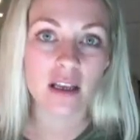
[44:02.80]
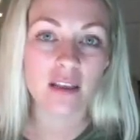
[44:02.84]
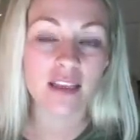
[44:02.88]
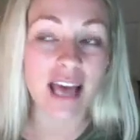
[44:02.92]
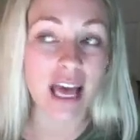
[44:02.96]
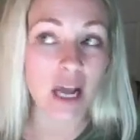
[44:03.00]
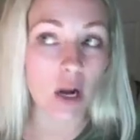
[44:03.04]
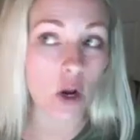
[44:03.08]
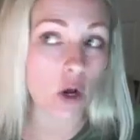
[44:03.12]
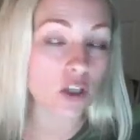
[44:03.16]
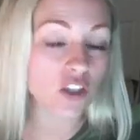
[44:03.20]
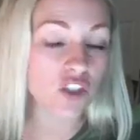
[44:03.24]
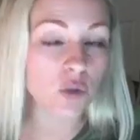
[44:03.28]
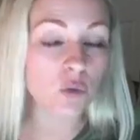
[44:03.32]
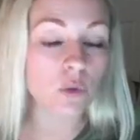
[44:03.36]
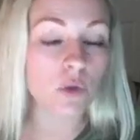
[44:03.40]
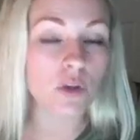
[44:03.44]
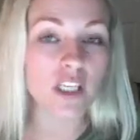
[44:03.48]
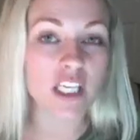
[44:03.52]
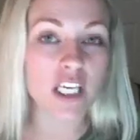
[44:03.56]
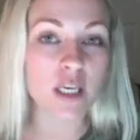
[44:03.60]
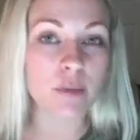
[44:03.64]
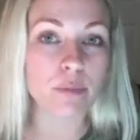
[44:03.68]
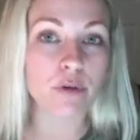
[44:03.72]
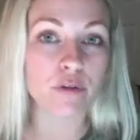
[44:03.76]
that also
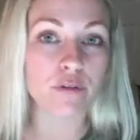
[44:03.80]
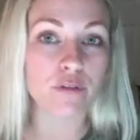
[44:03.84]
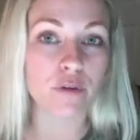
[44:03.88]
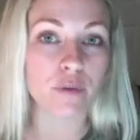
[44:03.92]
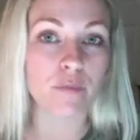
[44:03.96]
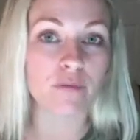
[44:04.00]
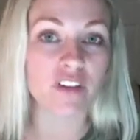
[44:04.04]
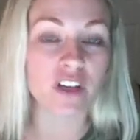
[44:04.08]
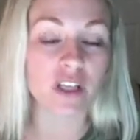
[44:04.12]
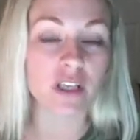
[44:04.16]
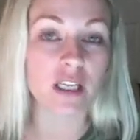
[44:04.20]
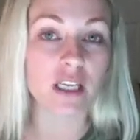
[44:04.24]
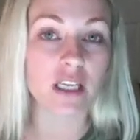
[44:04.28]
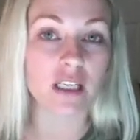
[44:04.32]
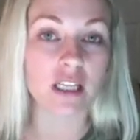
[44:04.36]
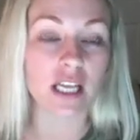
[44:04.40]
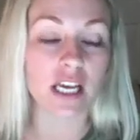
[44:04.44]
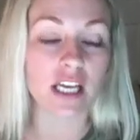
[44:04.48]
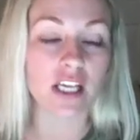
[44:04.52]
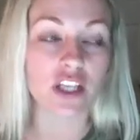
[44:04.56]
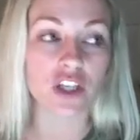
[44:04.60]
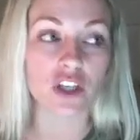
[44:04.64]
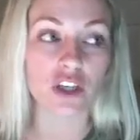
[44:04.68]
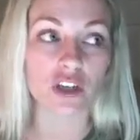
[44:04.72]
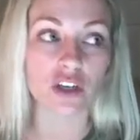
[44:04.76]
will keep you from feeling
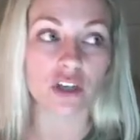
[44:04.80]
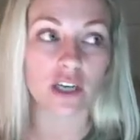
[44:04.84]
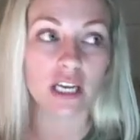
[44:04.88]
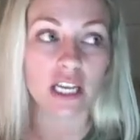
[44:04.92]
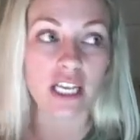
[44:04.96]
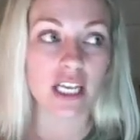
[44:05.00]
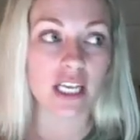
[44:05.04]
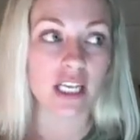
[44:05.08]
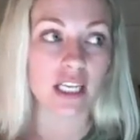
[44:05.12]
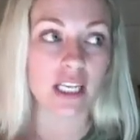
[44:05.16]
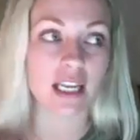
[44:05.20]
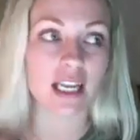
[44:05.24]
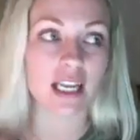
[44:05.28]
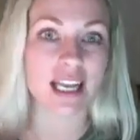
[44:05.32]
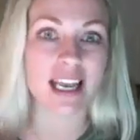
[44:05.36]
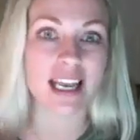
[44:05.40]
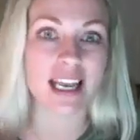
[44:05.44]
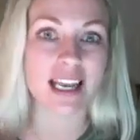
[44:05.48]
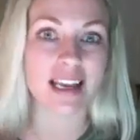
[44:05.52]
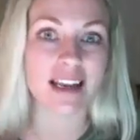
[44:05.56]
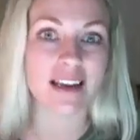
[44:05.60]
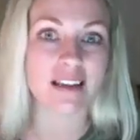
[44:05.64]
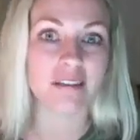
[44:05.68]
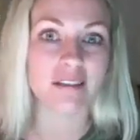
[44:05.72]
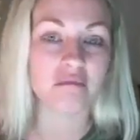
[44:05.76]
like you're in
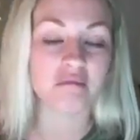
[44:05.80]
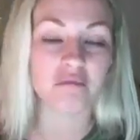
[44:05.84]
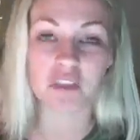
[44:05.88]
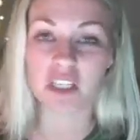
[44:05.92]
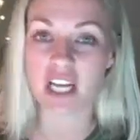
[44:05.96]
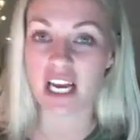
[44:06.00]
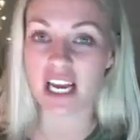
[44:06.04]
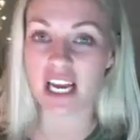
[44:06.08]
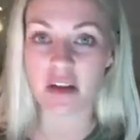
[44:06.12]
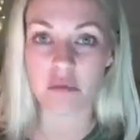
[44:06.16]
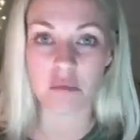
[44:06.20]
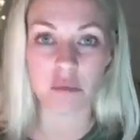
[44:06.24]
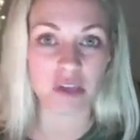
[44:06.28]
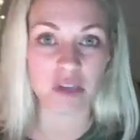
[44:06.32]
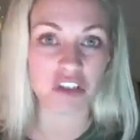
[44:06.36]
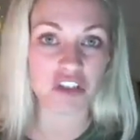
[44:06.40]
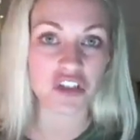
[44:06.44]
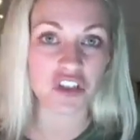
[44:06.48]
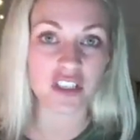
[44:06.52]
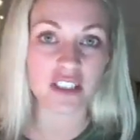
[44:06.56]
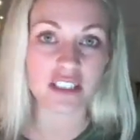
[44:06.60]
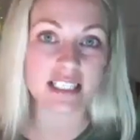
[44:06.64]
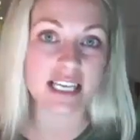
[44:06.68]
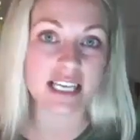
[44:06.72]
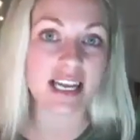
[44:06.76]
a diet
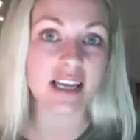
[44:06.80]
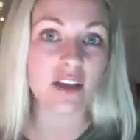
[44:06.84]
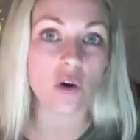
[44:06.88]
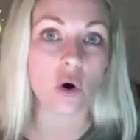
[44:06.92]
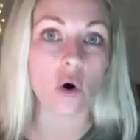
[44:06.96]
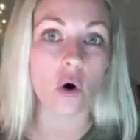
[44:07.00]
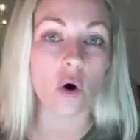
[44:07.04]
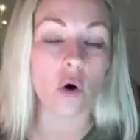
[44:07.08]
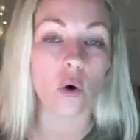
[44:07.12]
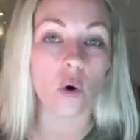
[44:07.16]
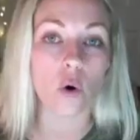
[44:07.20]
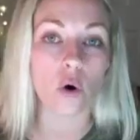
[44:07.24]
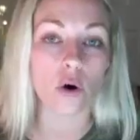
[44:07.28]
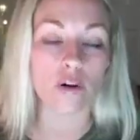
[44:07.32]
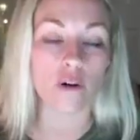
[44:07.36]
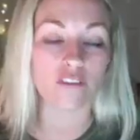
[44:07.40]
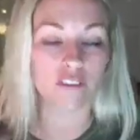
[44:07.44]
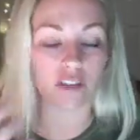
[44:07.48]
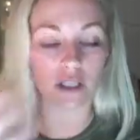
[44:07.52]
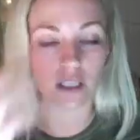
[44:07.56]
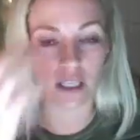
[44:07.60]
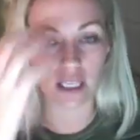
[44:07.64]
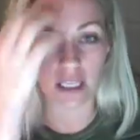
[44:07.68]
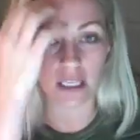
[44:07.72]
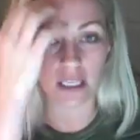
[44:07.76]
binging cycle or
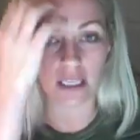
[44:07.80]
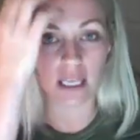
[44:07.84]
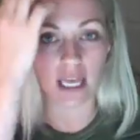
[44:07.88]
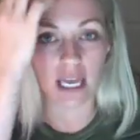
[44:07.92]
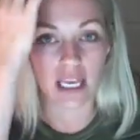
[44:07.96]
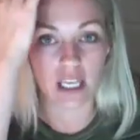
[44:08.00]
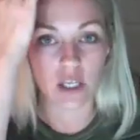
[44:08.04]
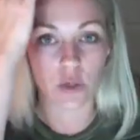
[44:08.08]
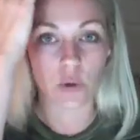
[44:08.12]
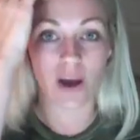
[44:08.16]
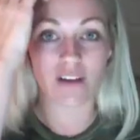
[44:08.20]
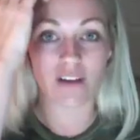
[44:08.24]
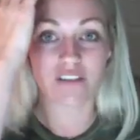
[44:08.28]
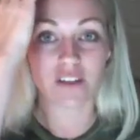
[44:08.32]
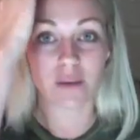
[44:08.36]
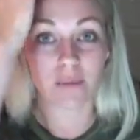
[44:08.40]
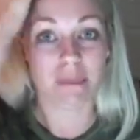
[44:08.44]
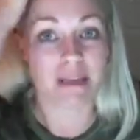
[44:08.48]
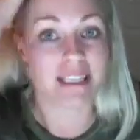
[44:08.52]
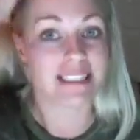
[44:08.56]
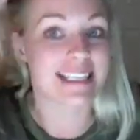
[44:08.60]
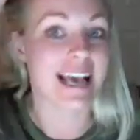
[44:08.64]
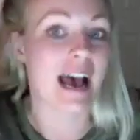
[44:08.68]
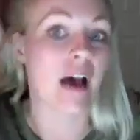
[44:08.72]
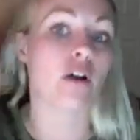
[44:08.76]
feeling like you have to
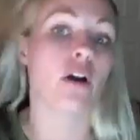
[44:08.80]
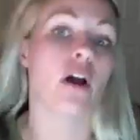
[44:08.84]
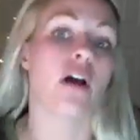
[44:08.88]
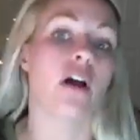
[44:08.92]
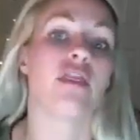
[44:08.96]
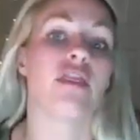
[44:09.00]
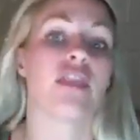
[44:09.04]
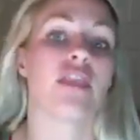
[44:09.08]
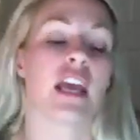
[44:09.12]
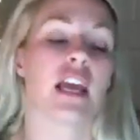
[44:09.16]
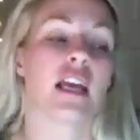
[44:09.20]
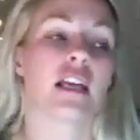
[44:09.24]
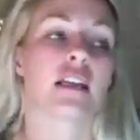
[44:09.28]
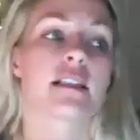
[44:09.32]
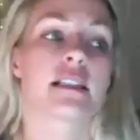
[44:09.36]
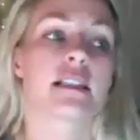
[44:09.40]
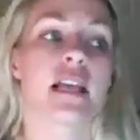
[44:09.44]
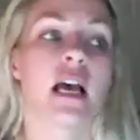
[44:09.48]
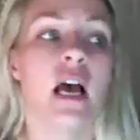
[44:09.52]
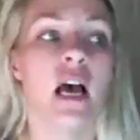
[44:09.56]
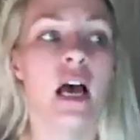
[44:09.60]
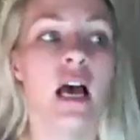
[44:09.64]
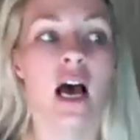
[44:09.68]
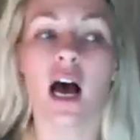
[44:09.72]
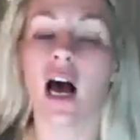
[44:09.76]
miss out on
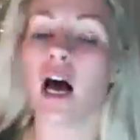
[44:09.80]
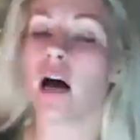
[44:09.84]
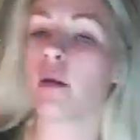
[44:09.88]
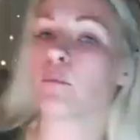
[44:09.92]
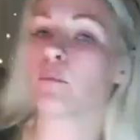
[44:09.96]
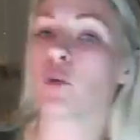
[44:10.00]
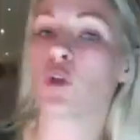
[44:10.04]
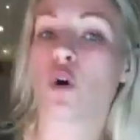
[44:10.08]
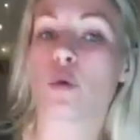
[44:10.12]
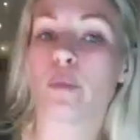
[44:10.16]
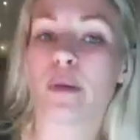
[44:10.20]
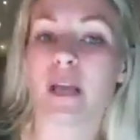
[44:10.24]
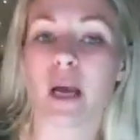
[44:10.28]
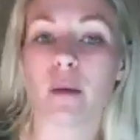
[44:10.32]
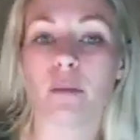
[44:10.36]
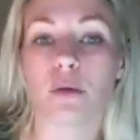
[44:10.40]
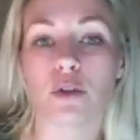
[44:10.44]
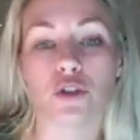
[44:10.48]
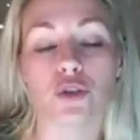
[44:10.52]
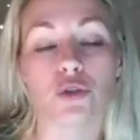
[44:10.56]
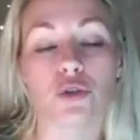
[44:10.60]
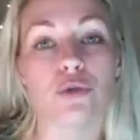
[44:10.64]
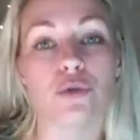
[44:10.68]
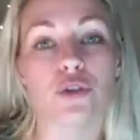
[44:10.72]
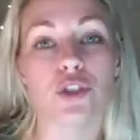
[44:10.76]
things. You'll be
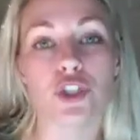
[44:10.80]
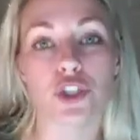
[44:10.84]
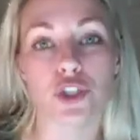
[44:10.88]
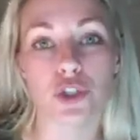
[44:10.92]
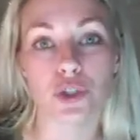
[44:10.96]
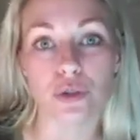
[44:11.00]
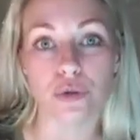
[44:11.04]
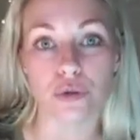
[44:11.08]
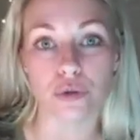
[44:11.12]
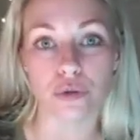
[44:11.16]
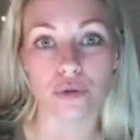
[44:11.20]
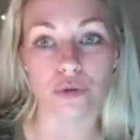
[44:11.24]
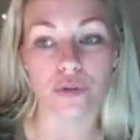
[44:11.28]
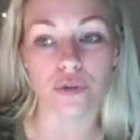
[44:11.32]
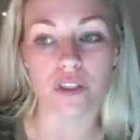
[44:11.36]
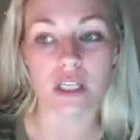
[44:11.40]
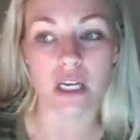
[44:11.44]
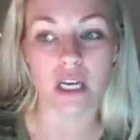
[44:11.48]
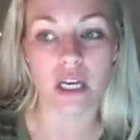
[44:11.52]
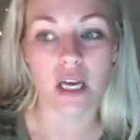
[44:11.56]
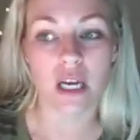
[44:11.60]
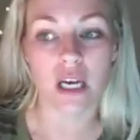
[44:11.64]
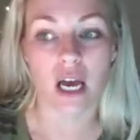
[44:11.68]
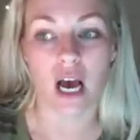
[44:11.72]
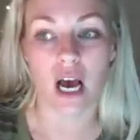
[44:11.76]
able to choose.
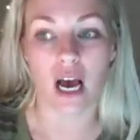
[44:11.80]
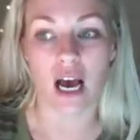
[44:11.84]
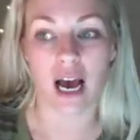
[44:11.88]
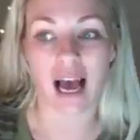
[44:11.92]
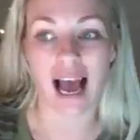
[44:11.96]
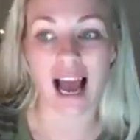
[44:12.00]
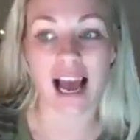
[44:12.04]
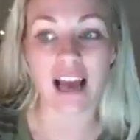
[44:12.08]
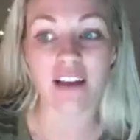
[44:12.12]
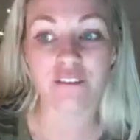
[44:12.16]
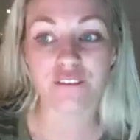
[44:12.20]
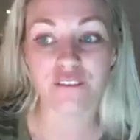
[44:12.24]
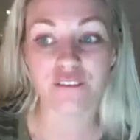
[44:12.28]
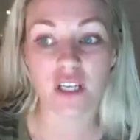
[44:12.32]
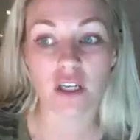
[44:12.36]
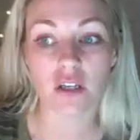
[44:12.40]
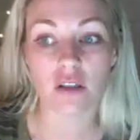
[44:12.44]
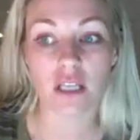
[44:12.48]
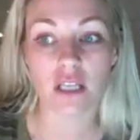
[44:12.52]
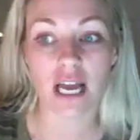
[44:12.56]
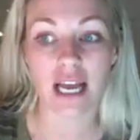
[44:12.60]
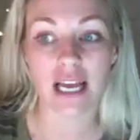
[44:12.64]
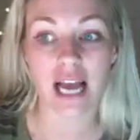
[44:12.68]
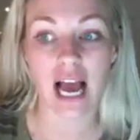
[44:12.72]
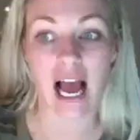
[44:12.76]
I feel
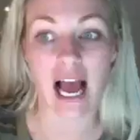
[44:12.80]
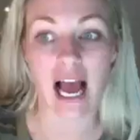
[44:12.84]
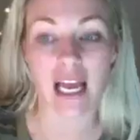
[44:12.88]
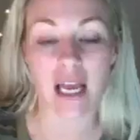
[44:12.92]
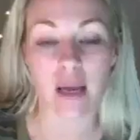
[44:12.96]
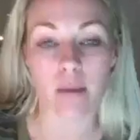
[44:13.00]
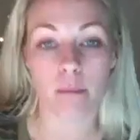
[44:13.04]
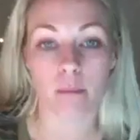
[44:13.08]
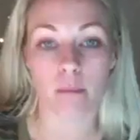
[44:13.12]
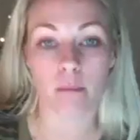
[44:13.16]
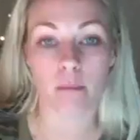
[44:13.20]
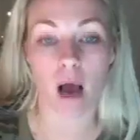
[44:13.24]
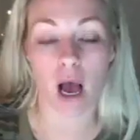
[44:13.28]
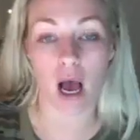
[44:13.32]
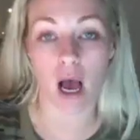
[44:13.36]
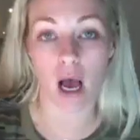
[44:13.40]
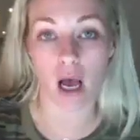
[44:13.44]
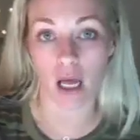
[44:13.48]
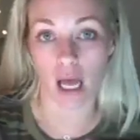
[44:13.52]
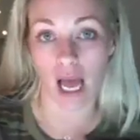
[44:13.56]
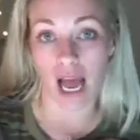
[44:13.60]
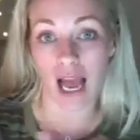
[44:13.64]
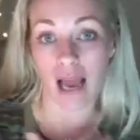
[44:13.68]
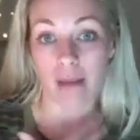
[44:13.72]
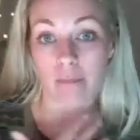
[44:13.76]
like
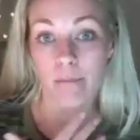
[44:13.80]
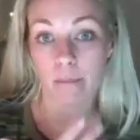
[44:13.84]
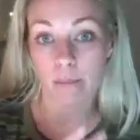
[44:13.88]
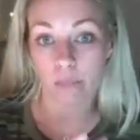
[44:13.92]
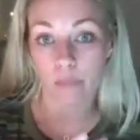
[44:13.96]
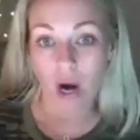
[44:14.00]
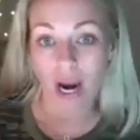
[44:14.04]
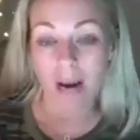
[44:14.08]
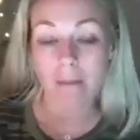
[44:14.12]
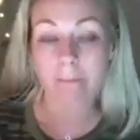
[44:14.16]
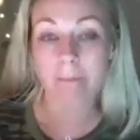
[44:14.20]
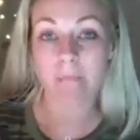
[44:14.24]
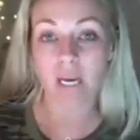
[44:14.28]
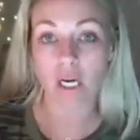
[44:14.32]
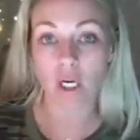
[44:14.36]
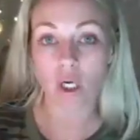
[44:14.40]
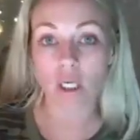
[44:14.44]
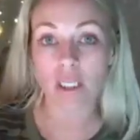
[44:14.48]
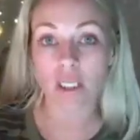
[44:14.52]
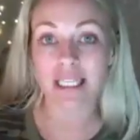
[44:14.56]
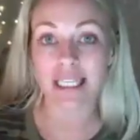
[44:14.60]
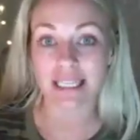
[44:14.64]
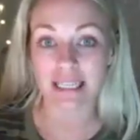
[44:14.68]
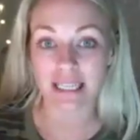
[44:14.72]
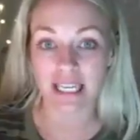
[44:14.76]
I
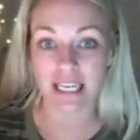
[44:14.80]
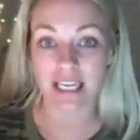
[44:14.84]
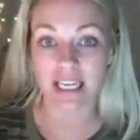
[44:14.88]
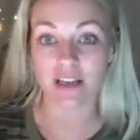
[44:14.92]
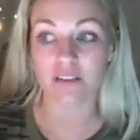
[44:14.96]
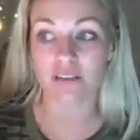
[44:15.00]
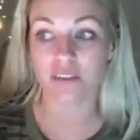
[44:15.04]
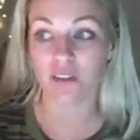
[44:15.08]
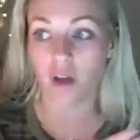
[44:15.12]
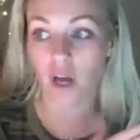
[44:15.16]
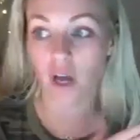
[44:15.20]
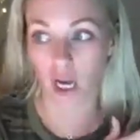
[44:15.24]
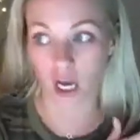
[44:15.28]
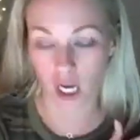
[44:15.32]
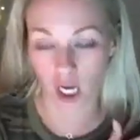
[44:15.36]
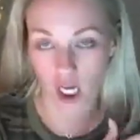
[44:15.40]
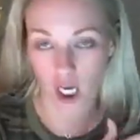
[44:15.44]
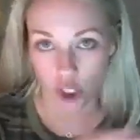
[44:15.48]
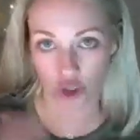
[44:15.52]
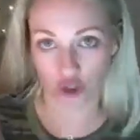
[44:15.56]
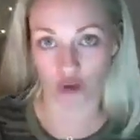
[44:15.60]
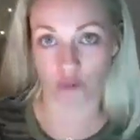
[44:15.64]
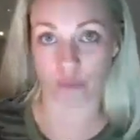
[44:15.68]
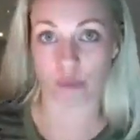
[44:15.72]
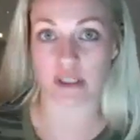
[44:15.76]
primarily live
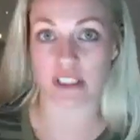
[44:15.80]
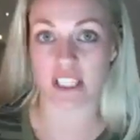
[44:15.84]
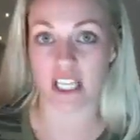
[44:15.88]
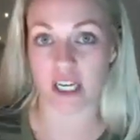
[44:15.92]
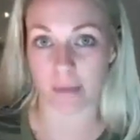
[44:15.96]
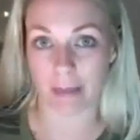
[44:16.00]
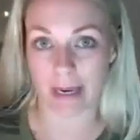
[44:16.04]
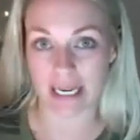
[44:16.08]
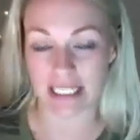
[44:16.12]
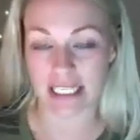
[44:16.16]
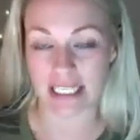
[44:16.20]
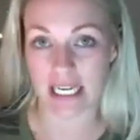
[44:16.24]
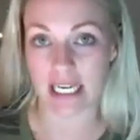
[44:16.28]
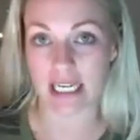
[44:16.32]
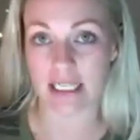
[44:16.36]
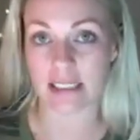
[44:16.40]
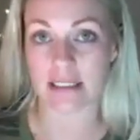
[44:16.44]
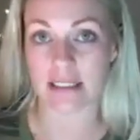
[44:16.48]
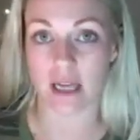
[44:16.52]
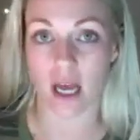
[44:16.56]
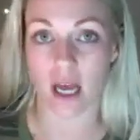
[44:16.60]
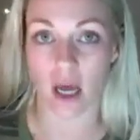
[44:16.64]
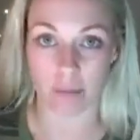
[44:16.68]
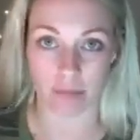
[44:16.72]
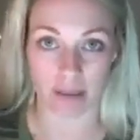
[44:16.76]
100% of my
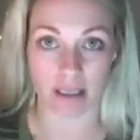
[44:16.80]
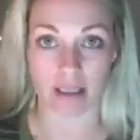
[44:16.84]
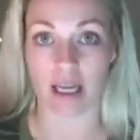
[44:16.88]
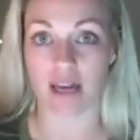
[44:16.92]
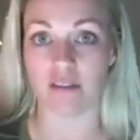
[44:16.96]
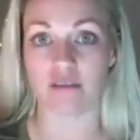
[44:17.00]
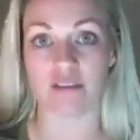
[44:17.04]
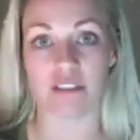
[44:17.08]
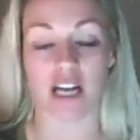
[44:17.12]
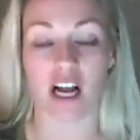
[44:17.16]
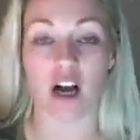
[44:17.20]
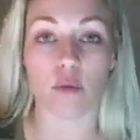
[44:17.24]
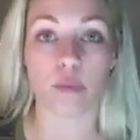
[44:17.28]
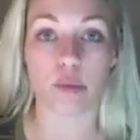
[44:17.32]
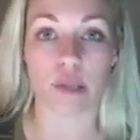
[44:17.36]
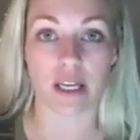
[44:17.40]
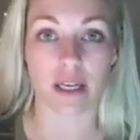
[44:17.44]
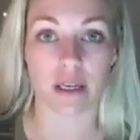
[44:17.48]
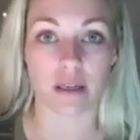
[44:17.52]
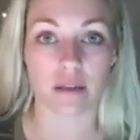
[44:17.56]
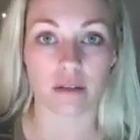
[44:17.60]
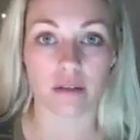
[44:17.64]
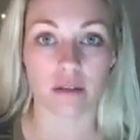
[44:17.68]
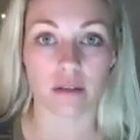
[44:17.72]
days on my lifestyle plan